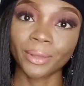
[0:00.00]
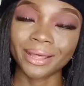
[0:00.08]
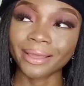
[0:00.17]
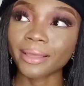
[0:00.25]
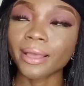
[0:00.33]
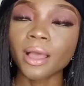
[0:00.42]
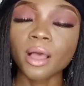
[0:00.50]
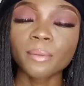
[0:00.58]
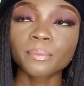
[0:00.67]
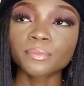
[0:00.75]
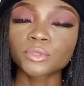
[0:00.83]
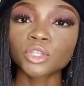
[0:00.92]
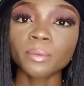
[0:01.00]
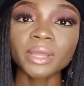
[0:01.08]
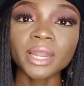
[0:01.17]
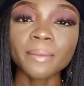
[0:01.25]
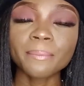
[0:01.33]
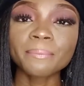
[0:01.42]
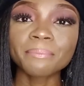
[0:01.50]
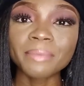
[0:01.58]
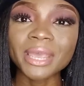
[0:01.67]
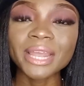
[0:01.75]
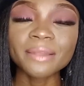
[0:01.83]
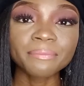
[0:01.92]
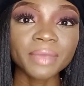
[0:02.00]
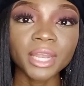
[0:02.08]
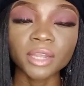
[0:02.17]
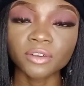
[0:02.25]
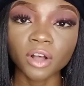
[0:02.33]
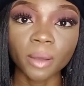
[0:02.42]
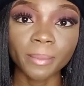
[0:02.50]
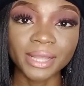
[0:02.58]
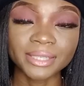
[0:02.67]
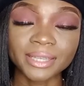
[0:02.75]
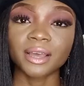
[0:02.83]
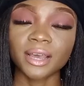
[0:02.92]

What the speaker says: Like, so many mean comments.